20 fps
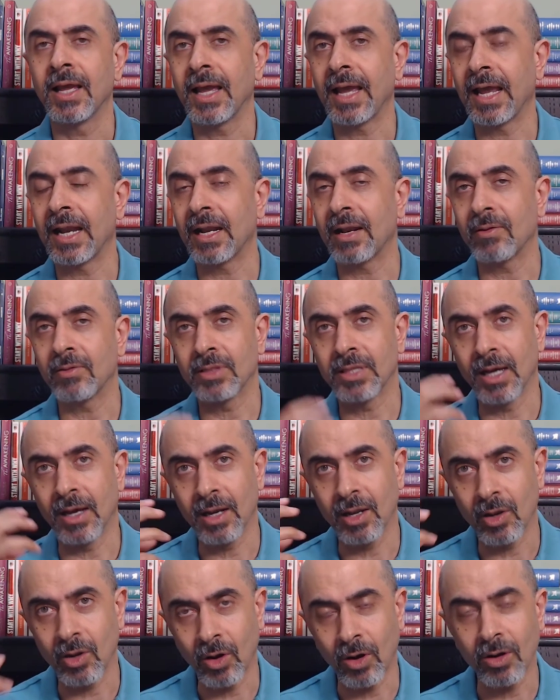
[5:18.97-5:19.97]
And the
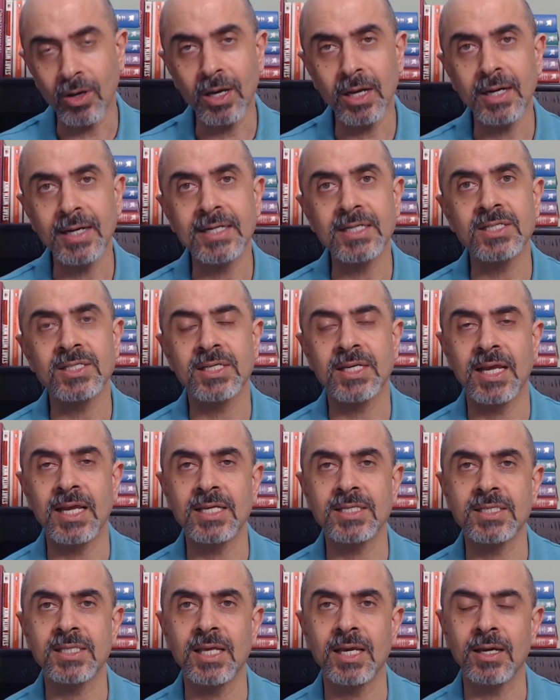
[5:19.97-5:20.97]
longer it
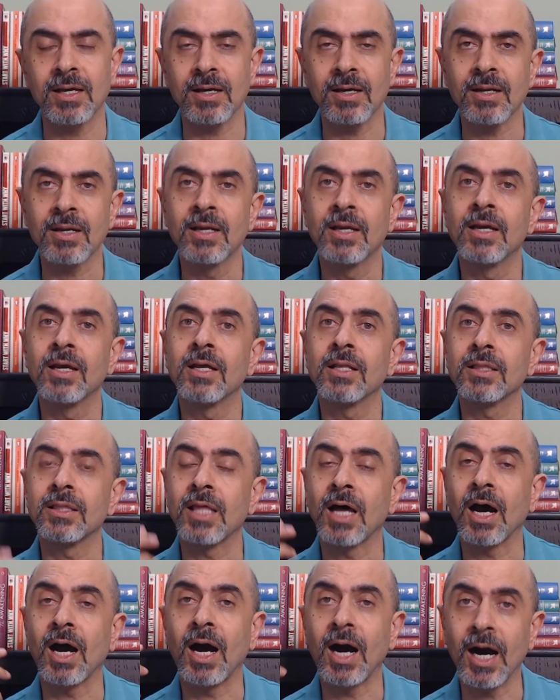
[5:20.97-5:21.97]
stays there,
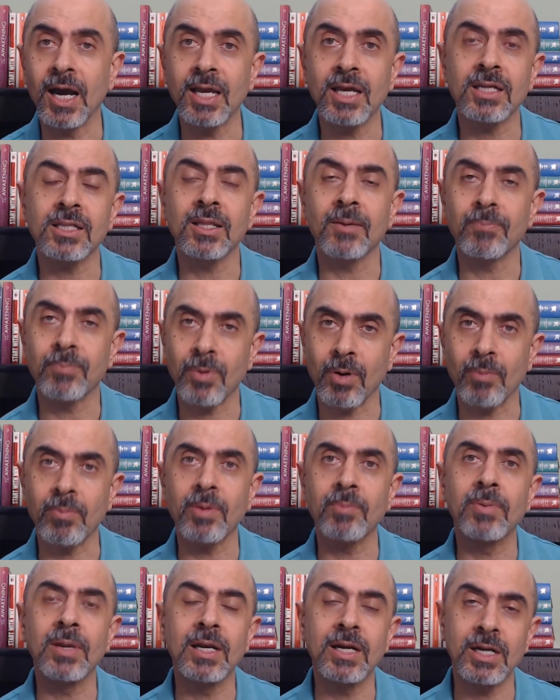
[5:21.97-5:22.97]
the higher the
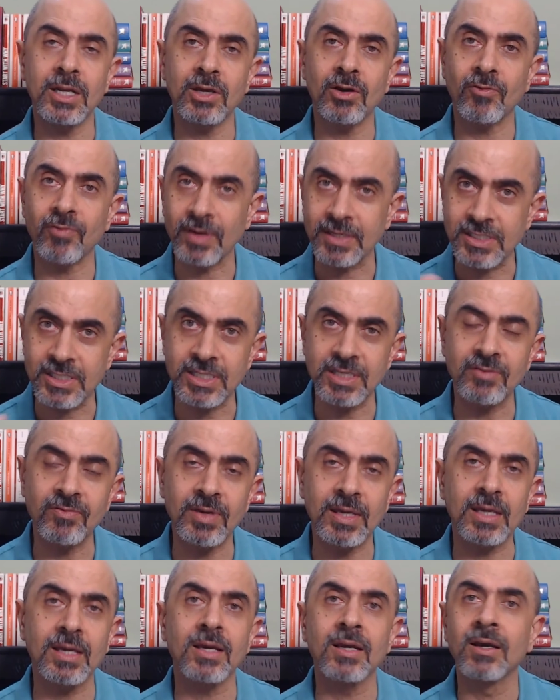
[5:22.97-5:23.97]
probability of
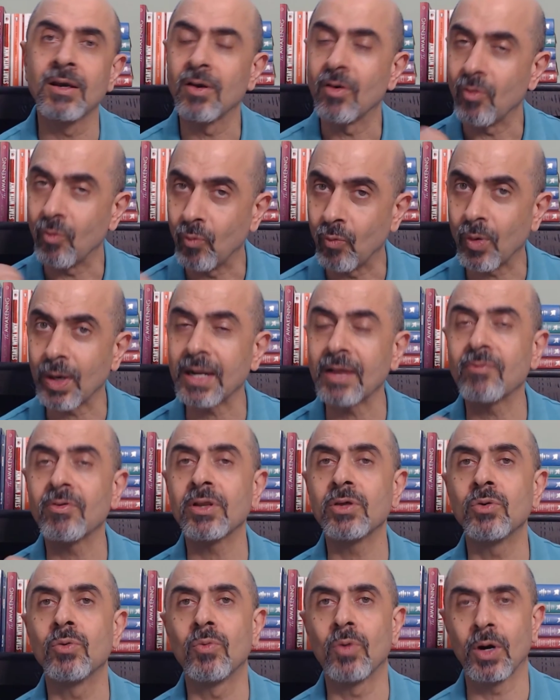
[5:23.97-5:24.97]
achieving whatever
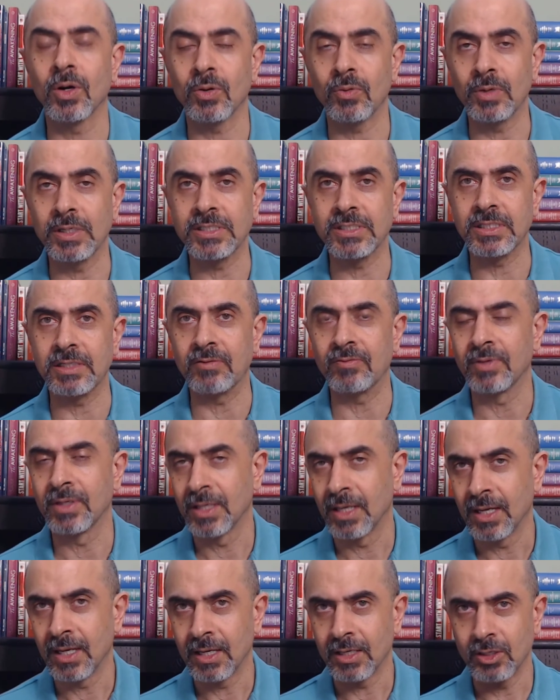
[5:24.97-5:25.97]
you want to achieve.
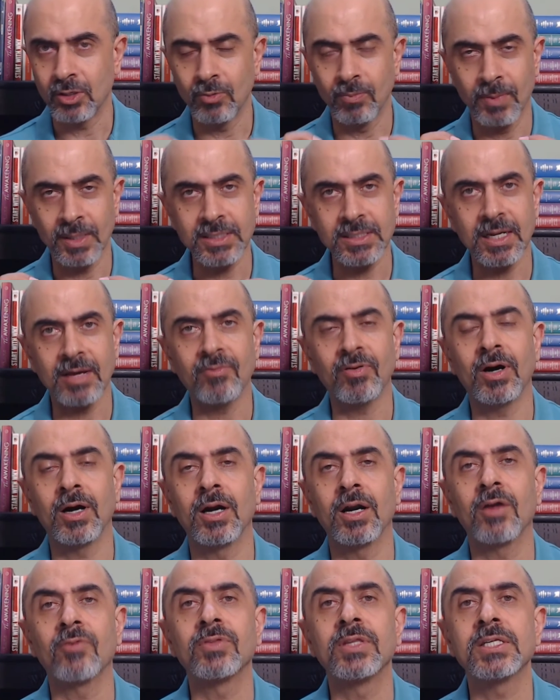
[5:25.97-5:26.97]
You must have
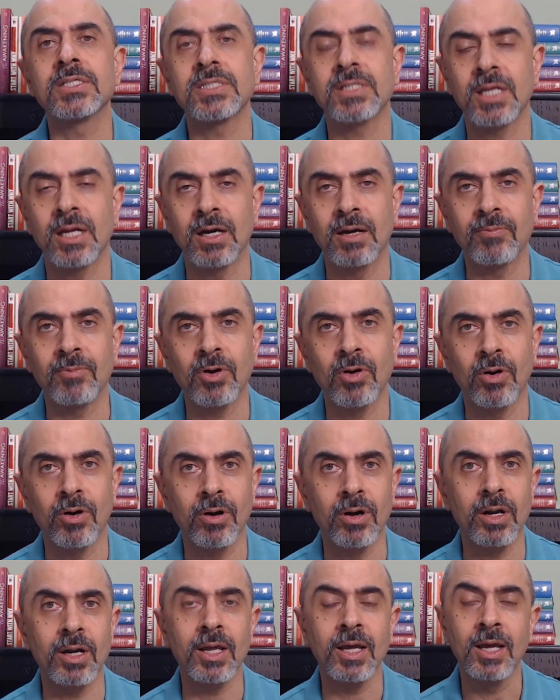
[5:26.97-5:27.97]
heard of this term
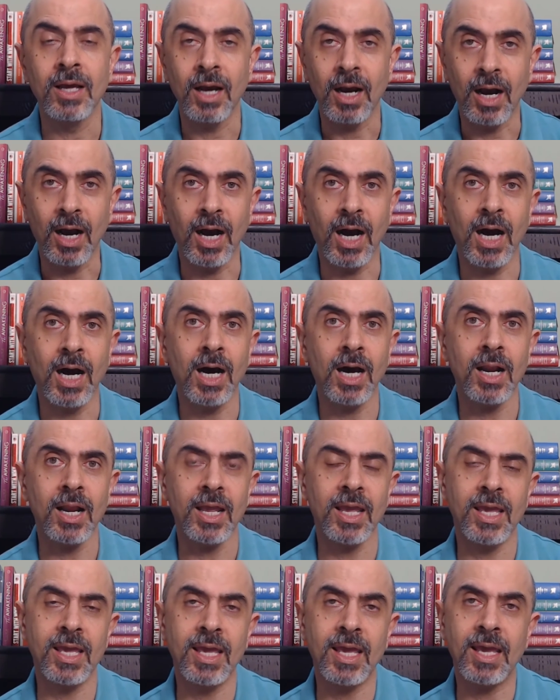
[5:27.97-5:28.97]
called
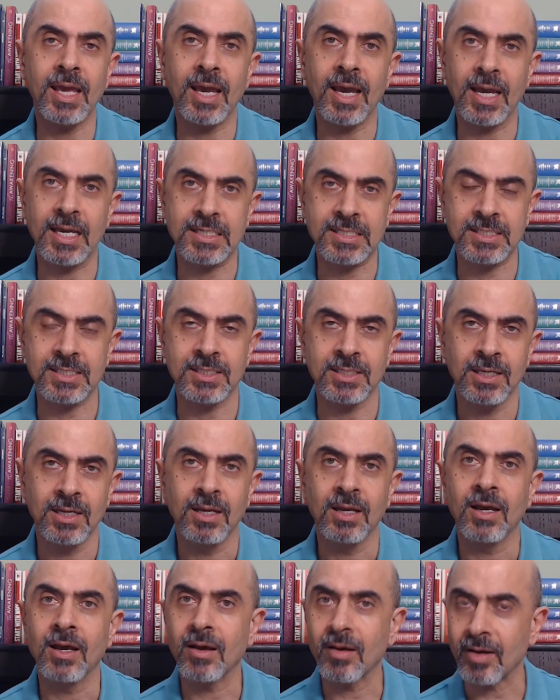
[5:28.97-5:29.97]
RAS,
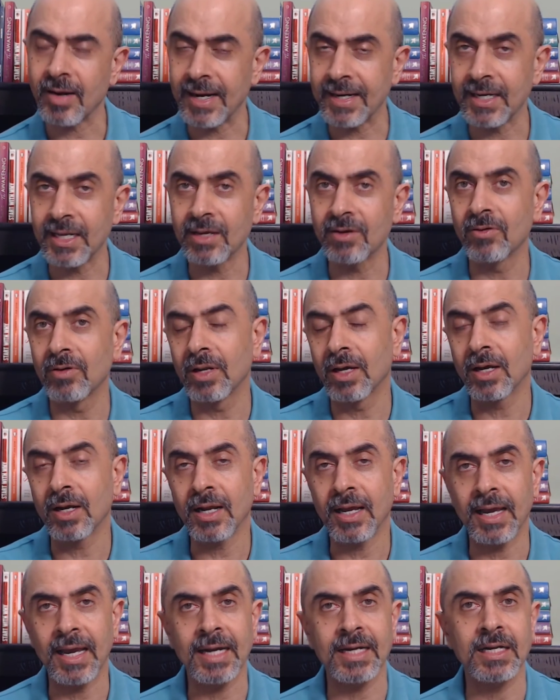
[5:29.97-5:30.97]
Reticular
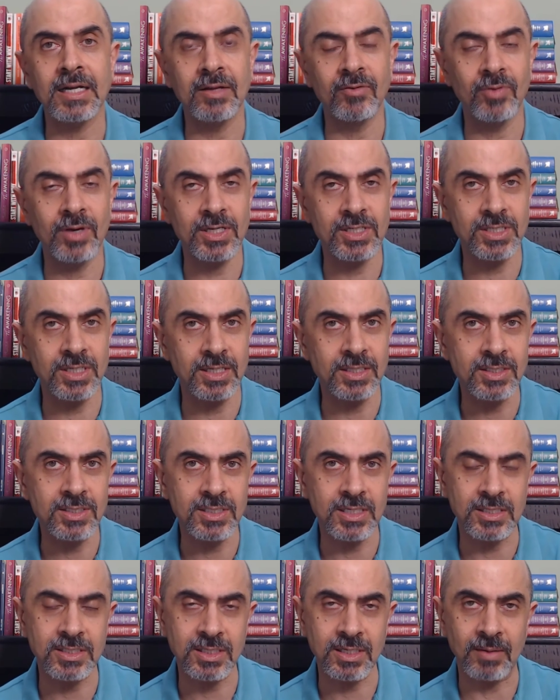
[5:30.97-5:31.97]
Activation
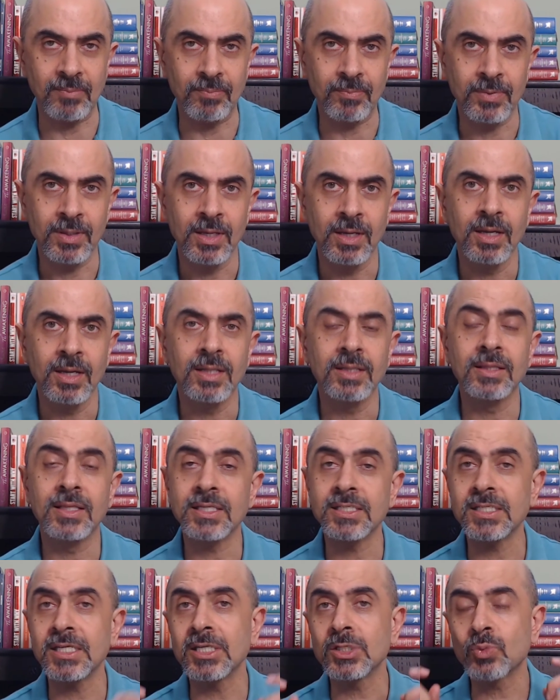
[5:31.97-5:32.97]
System.
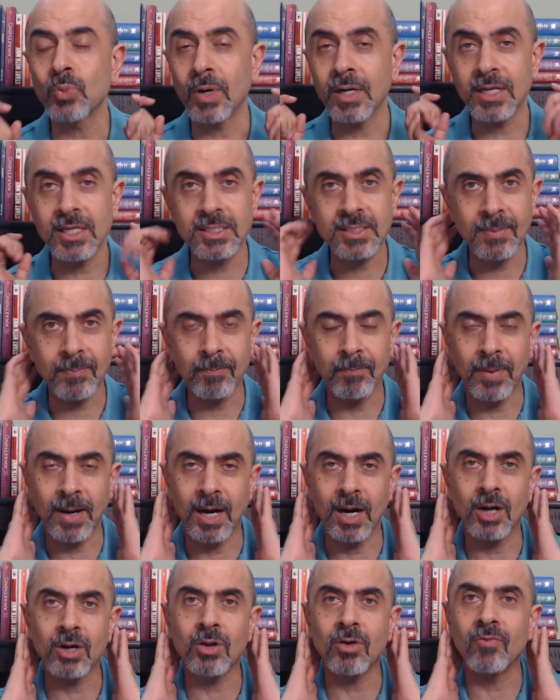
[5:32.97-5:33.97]
This is what is a
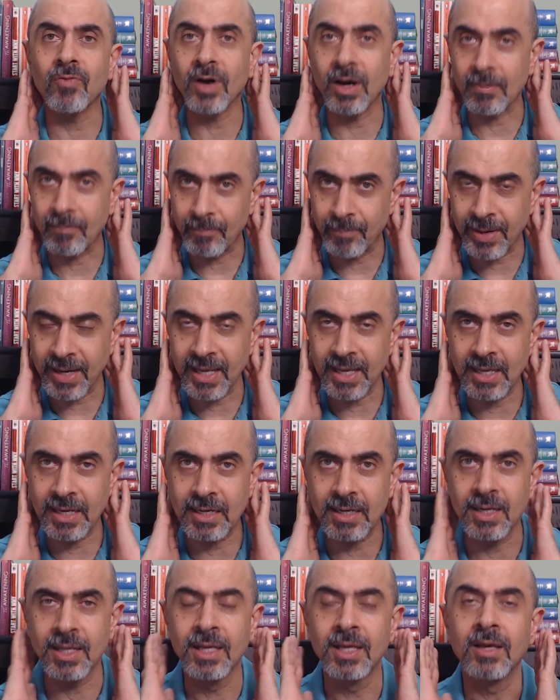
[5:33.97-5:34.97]
part of our
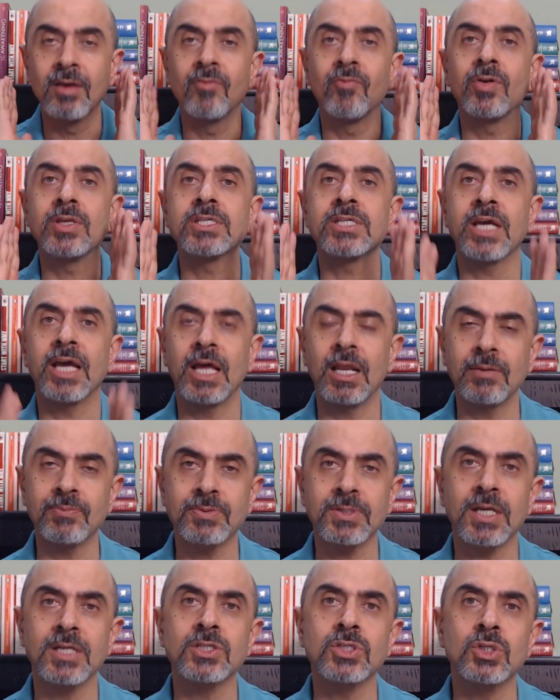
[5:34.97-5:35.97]
brain which
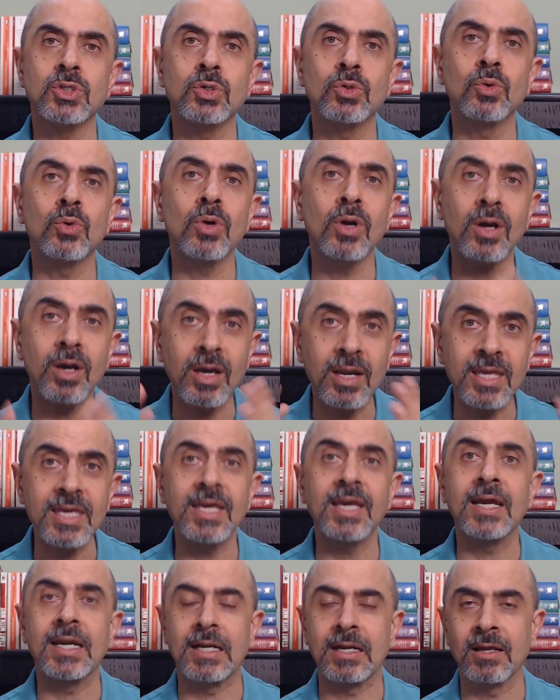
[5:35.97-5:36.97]
helps us to
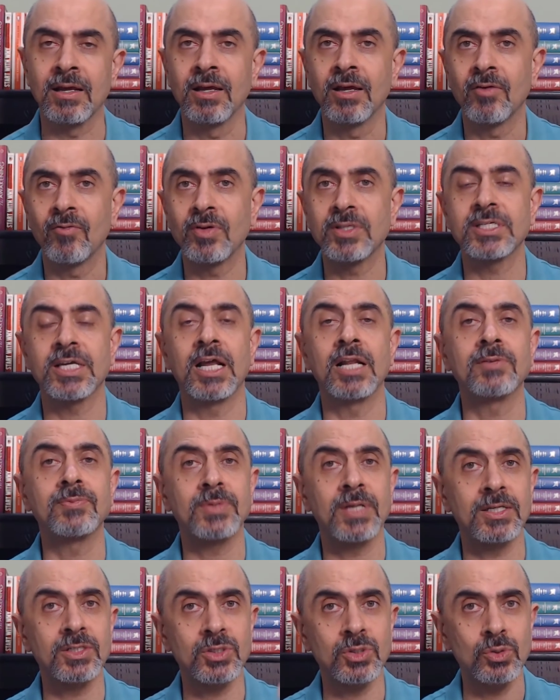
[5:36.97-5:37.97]
create, which helps
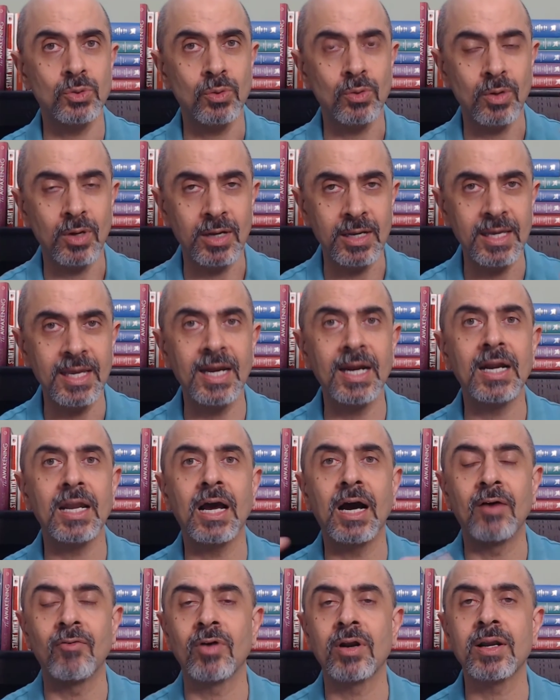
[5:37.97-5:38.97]
us to create
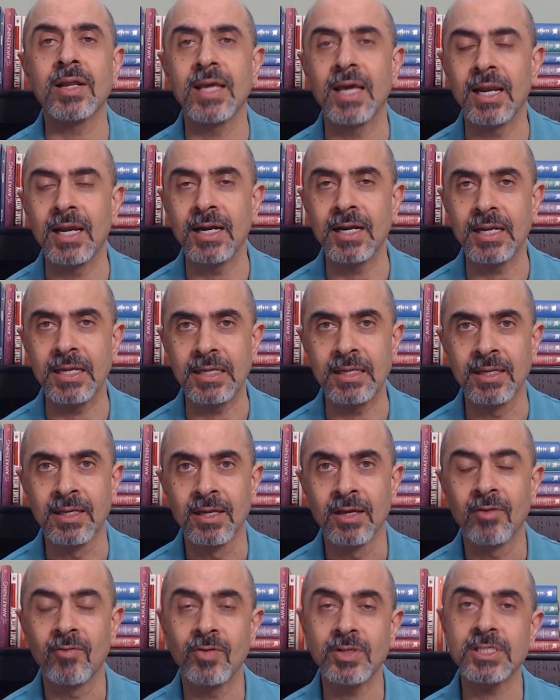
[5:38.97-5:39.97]
our reality,
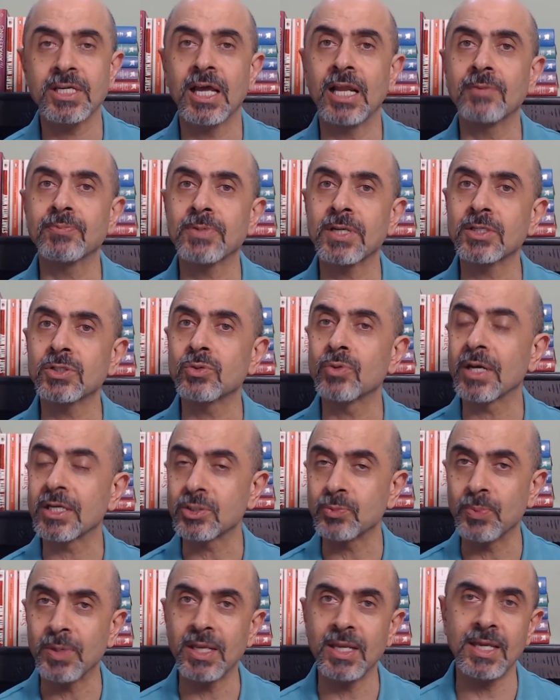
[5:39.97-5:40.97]
which helps us to
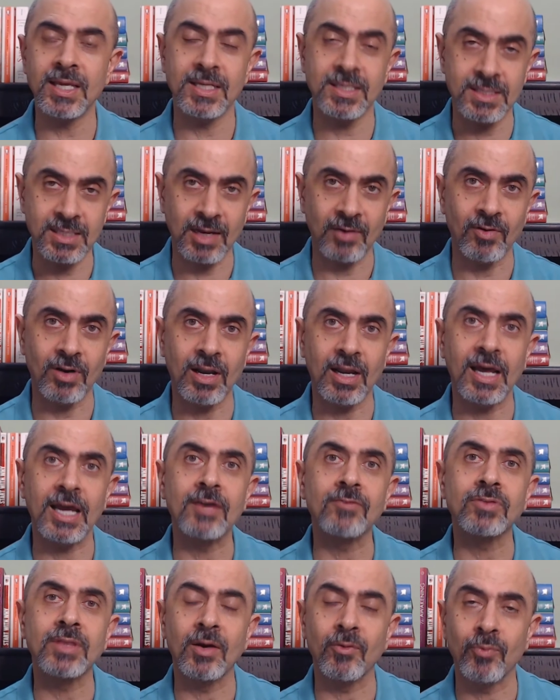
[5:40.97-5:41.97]
experience our
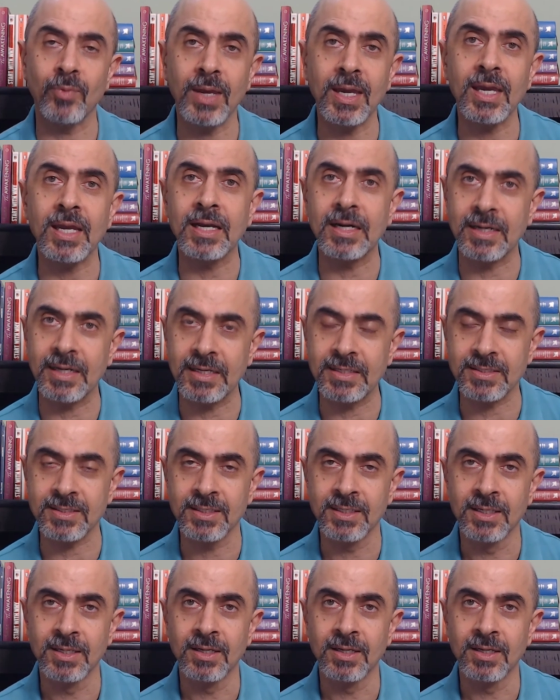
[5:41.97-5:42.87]
life the way it is.